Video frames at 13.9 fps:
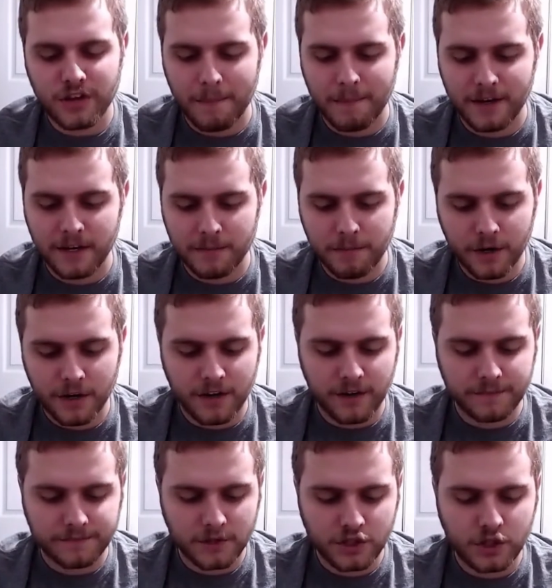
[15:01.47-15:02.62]
shopping, you put
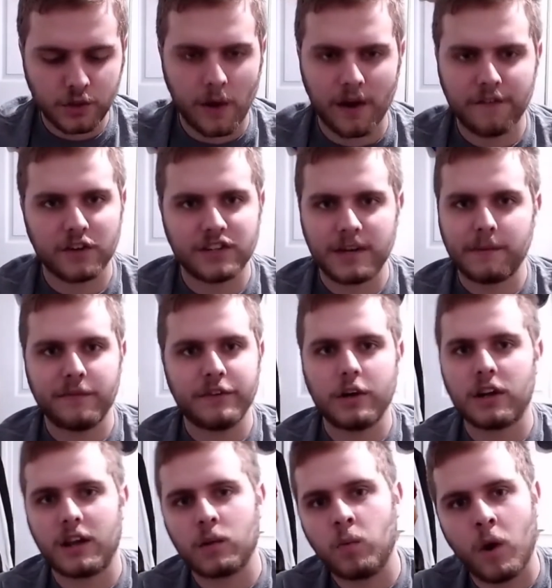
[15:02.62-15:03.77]
a shoe on. For example, if you go
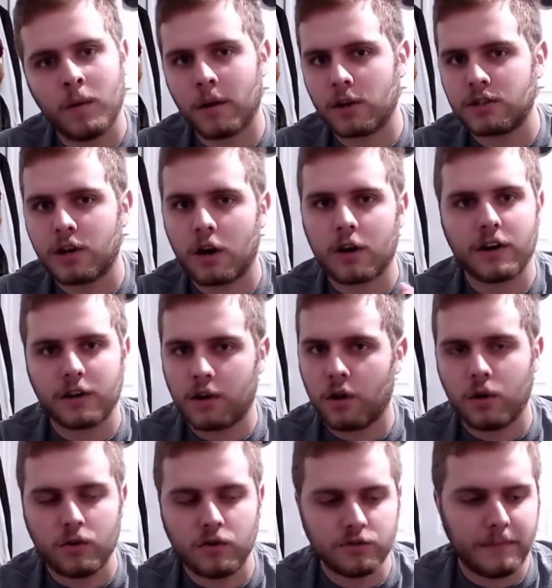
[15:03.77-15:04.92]
to like Walmart, Target,
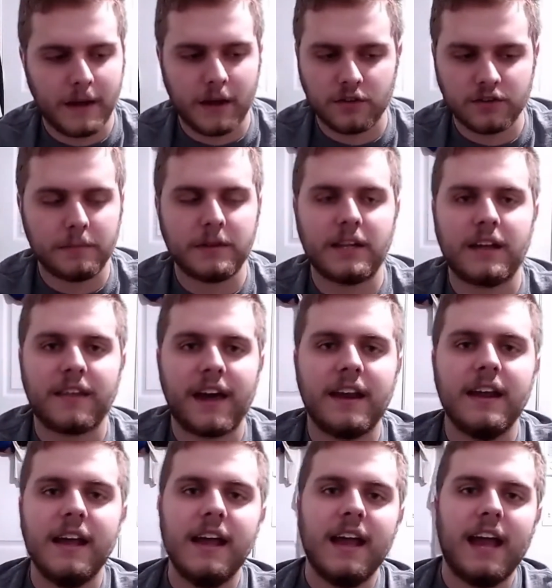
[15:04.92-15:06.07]
Kohl's, Bell, something like
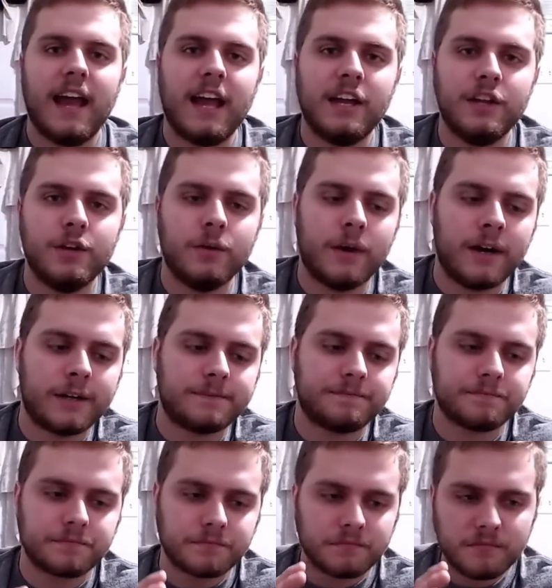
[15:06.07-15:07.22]
that, and you
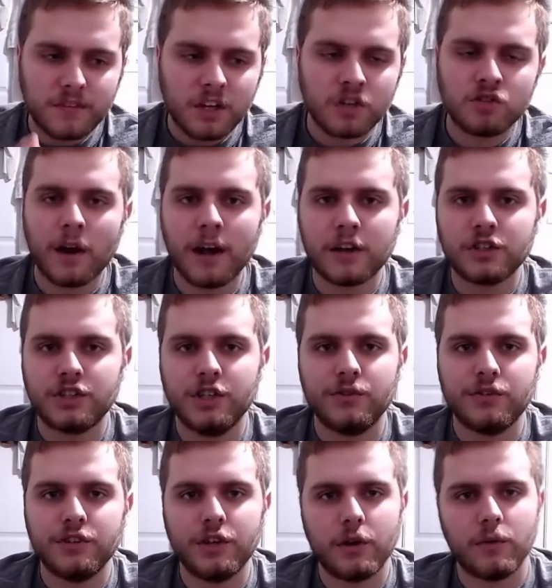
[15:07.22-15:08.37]
try on
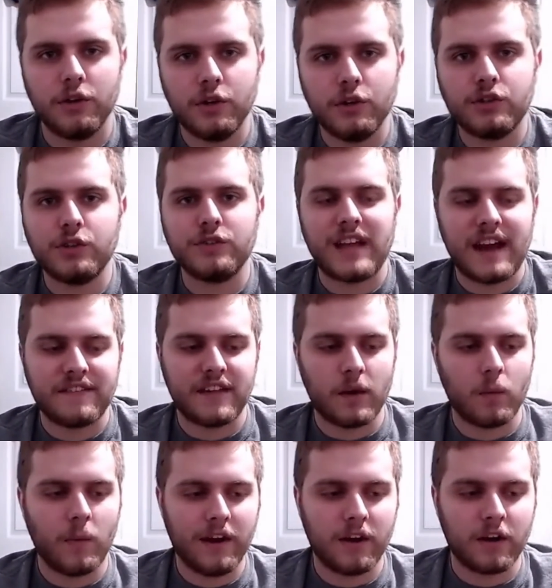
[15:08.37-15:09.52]
shoes. You know, new shoes have
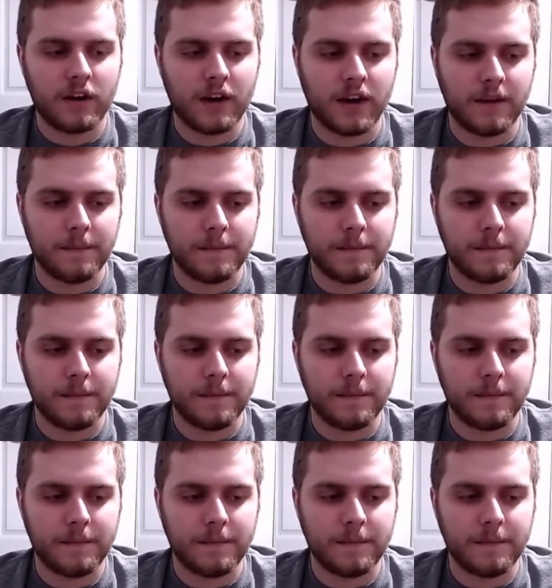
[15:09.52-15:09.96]
that weird